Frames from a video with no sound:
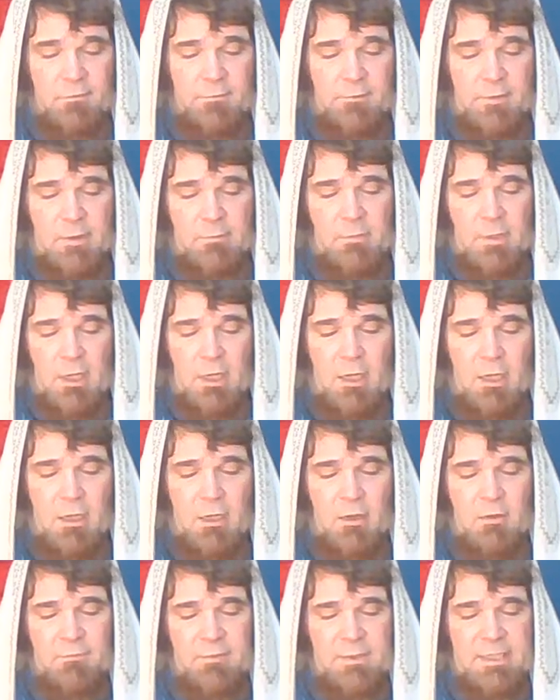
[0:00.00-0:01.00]
from
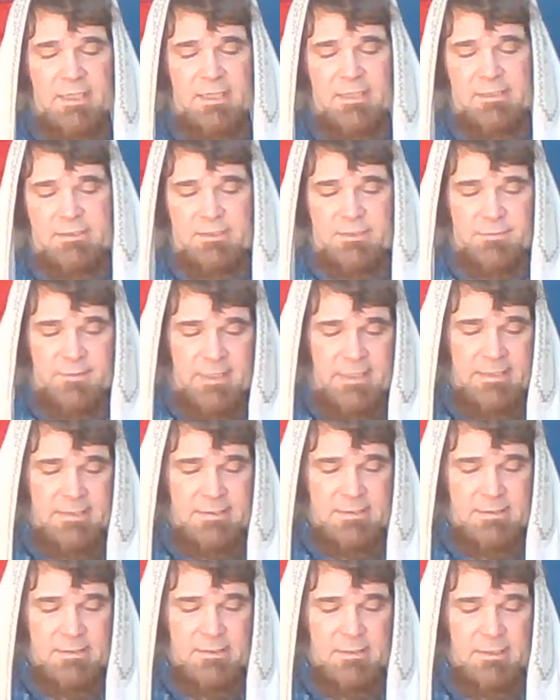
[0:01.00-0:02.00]
all the
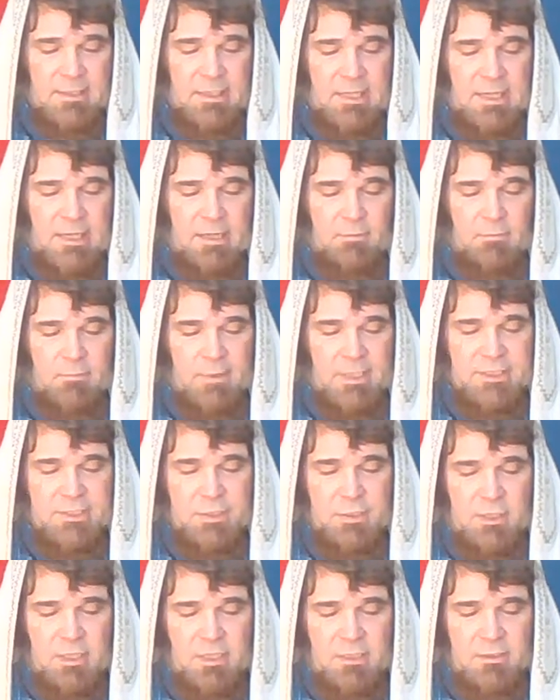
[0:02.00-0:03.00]
countries
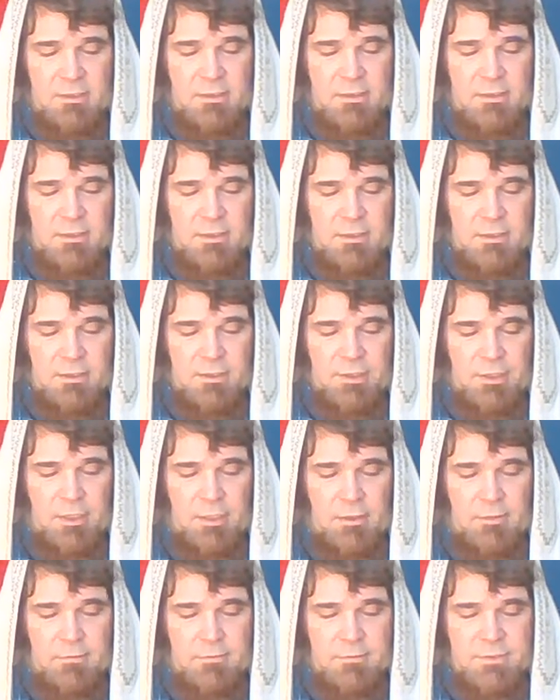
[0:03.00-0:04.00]
return
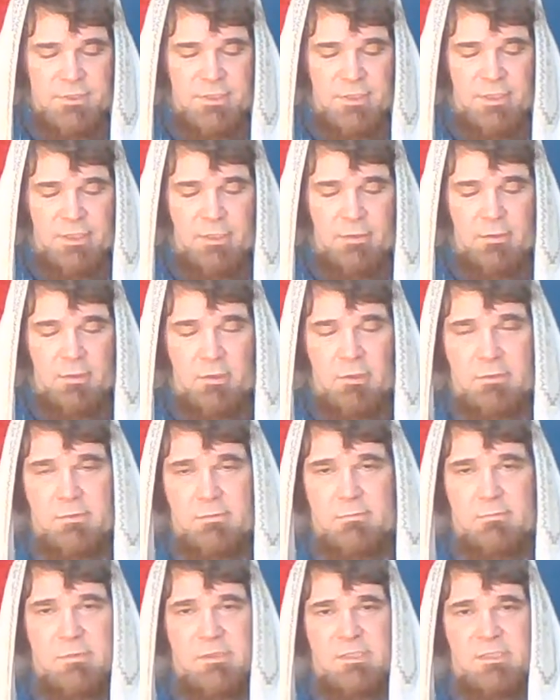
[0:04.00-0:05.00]
you to your
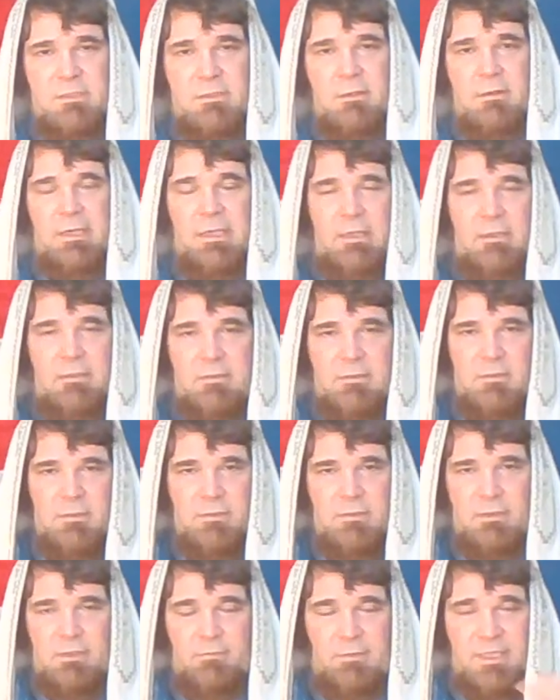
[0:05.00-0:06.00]
own soil
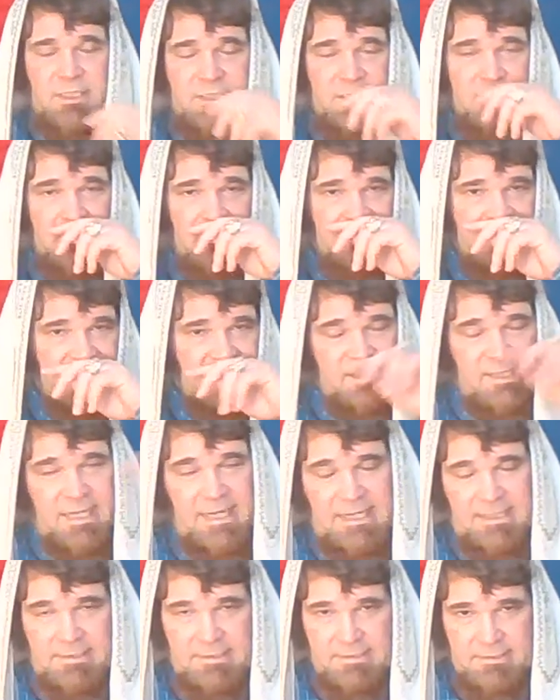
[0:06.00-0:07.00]
original
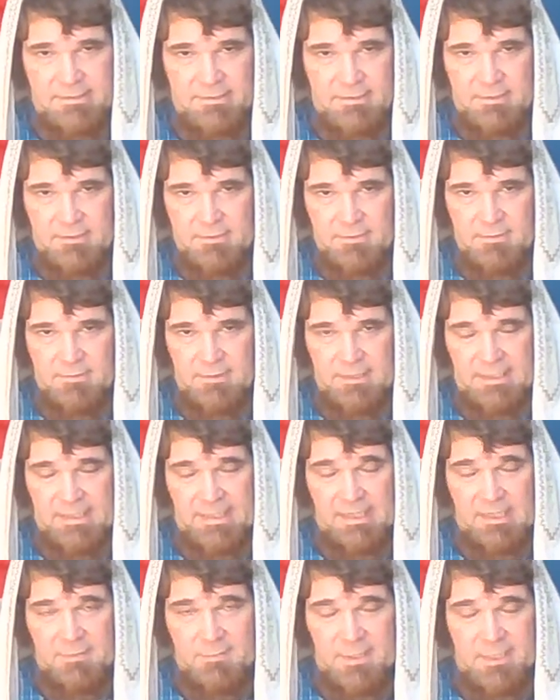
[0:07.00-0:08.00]
state that
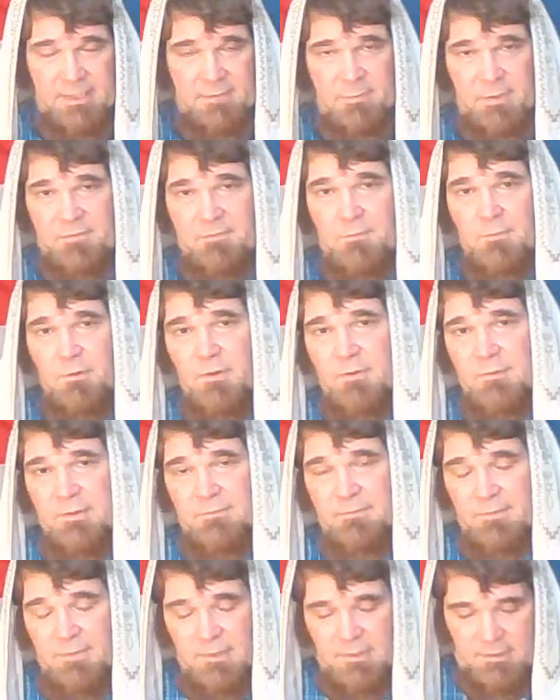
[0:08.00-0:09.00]
Adam and Eve before the
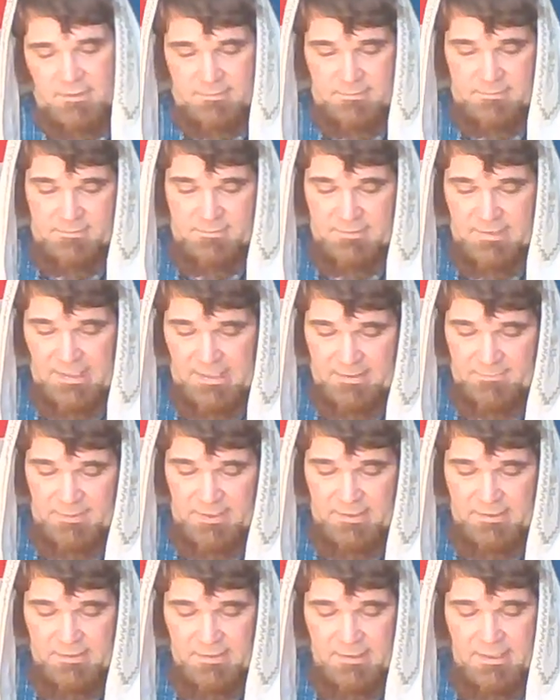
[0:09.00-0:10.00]
fall.
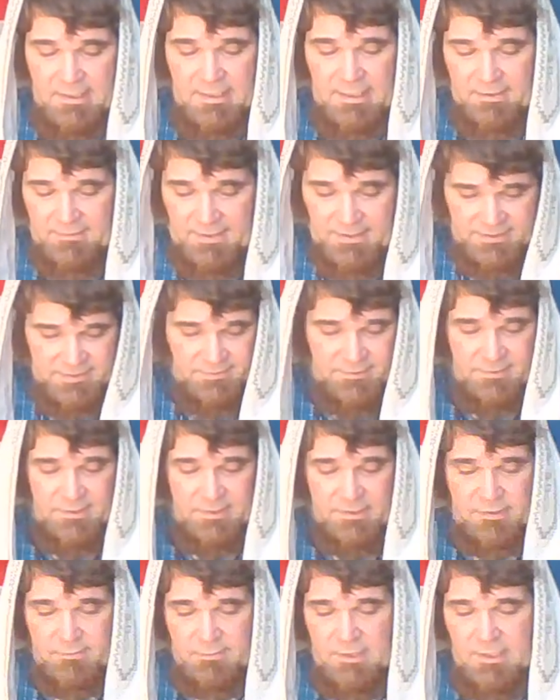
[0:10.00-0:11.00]
Amen. And that's through
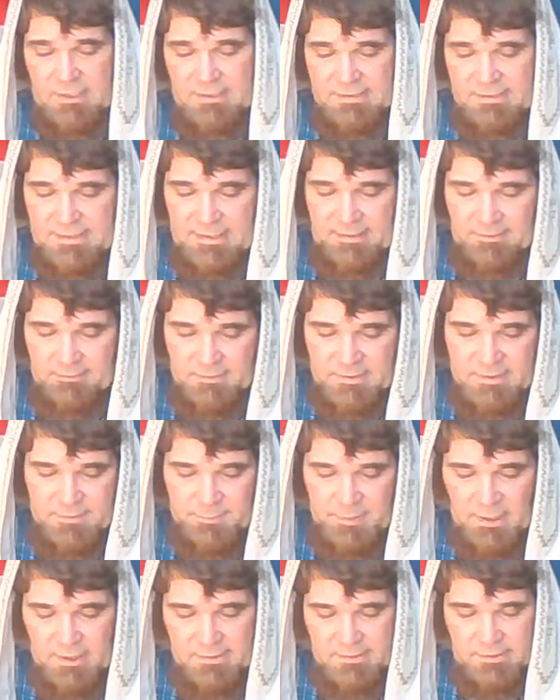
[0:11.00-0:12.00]
the cross that was
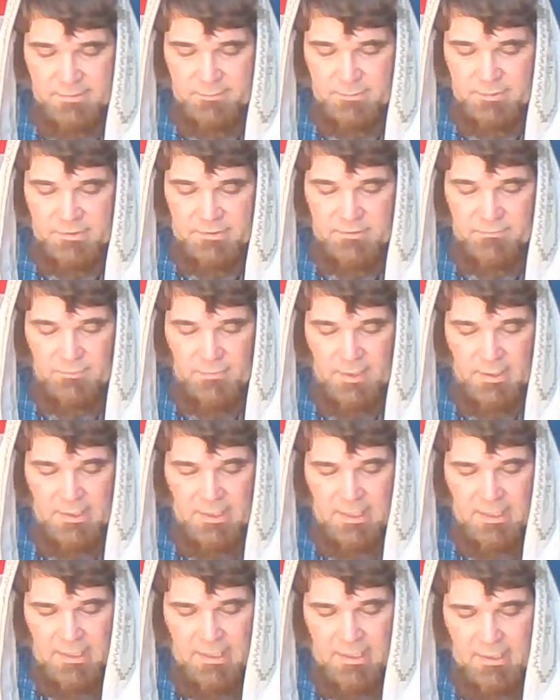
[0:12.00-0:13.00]
possible.
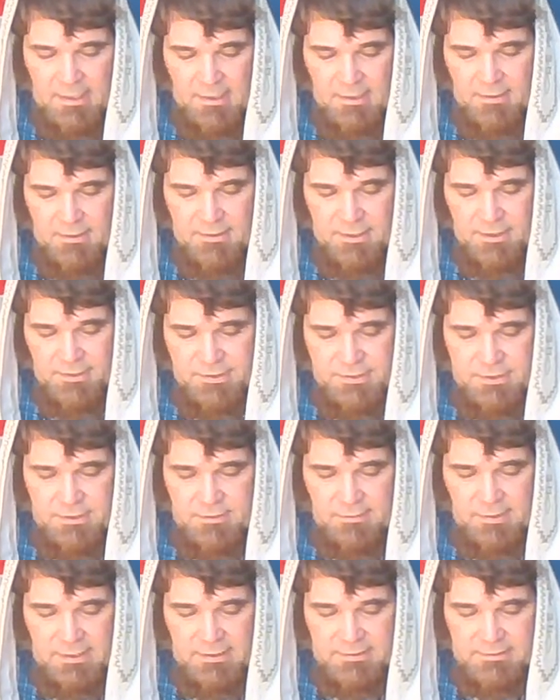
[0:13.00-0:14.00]

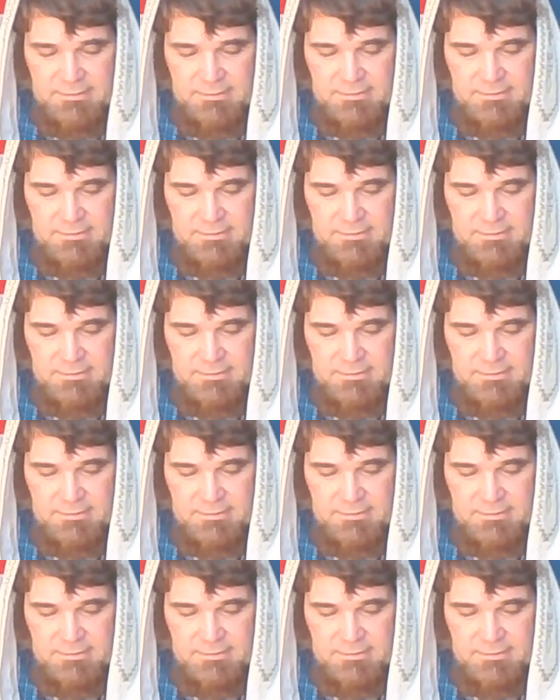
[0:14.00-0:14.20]
Yeshua.